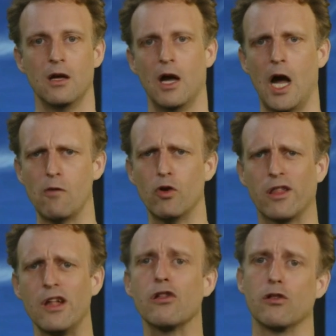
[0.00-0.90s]
How would
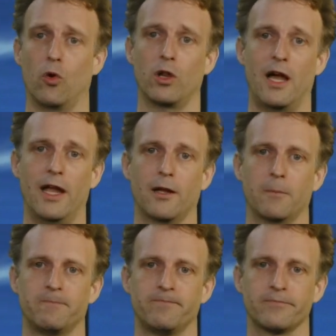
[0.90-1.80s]
this look like?
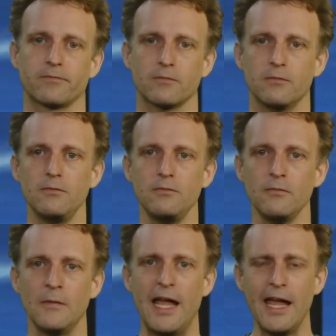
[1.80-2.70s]

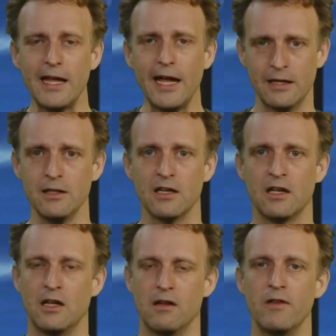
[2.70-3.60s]
Again,
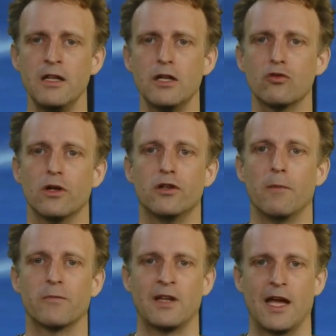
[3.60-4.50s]
we need to
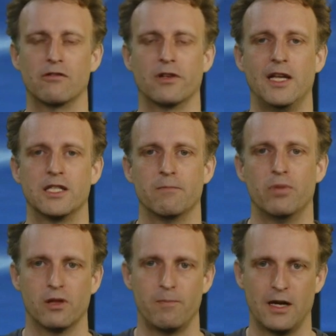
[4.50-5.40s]
adopt an aggregation
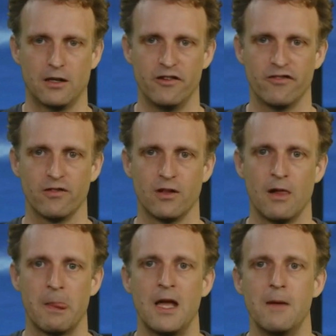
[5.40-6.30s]
perspective,
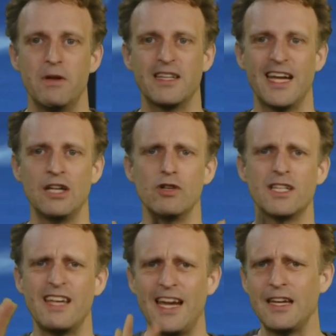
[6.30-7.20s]
but can
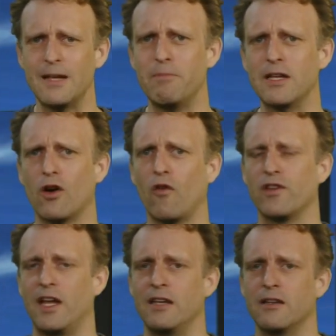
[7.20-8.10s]
retain a bit of
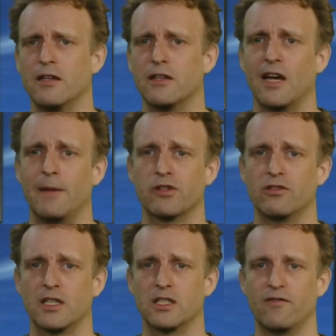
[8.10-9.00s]
the entity type
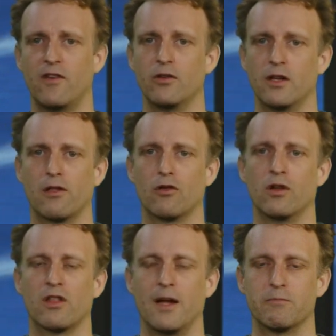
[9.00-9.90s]
structure found in the
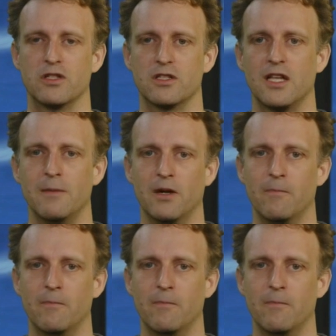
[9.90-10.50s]
conceptual schema.